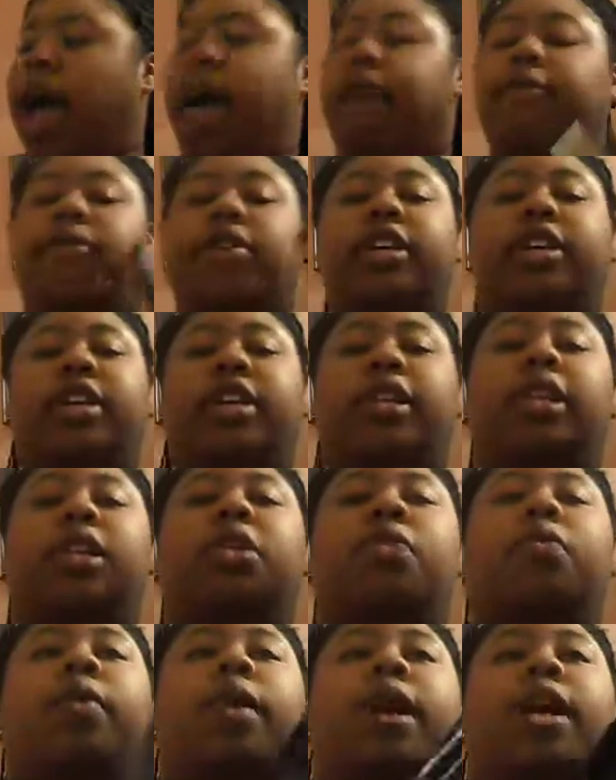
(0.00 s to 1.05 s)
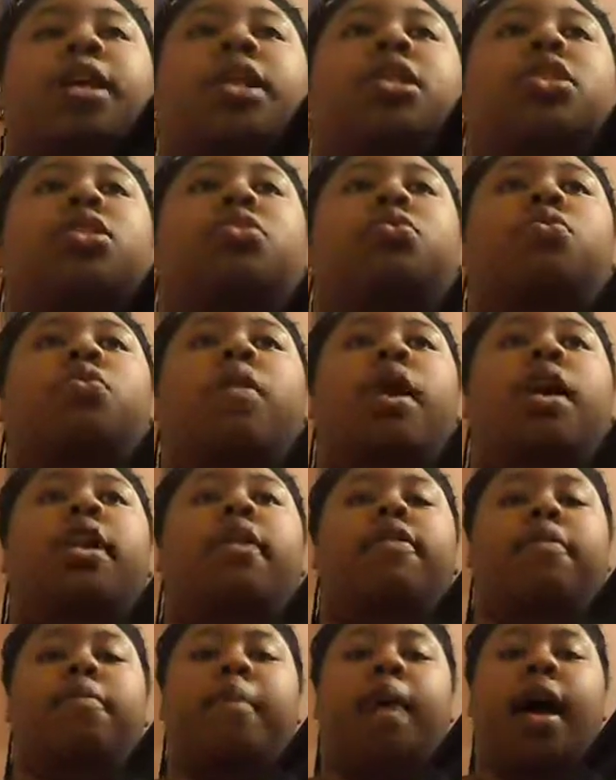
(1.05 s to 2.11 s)
have recently went to one
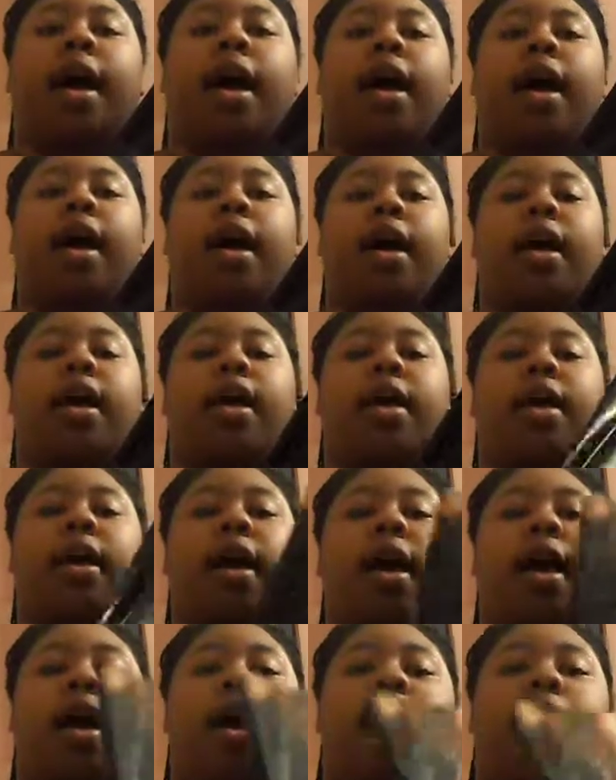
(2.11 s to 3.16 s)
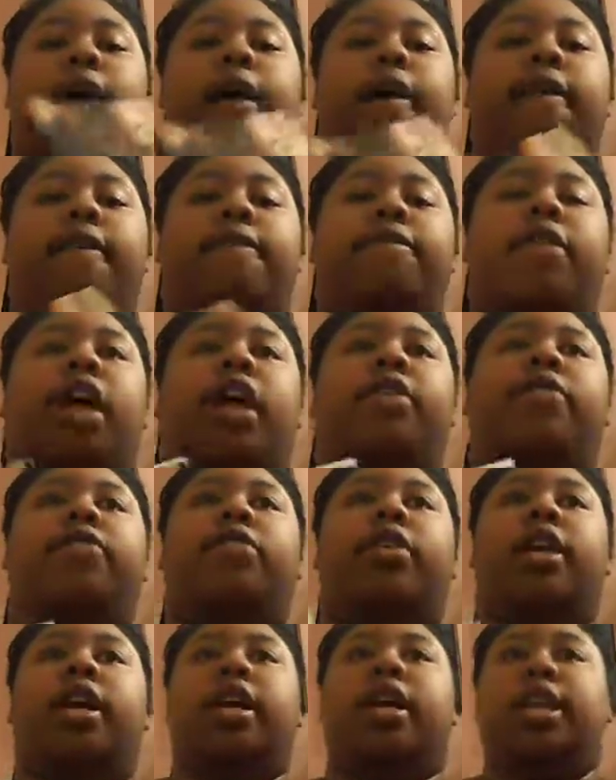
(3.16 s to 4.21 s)
of my
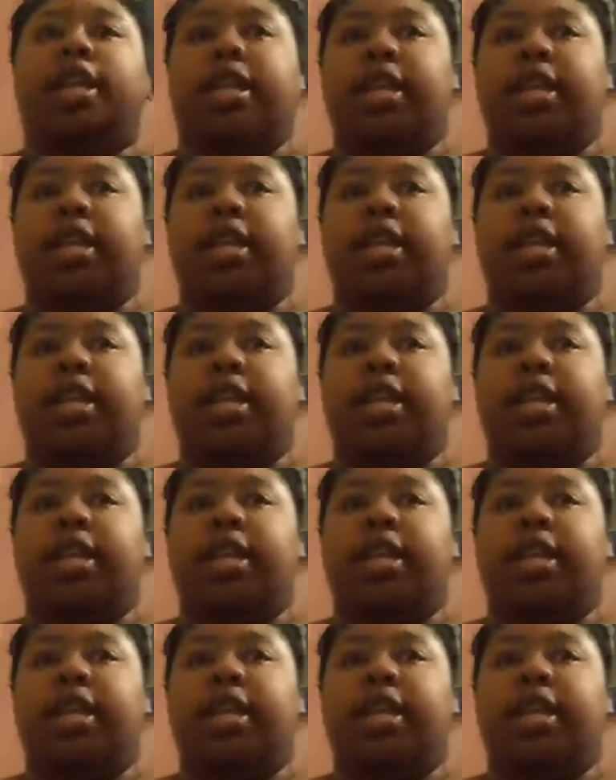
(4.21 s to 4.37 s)
favorite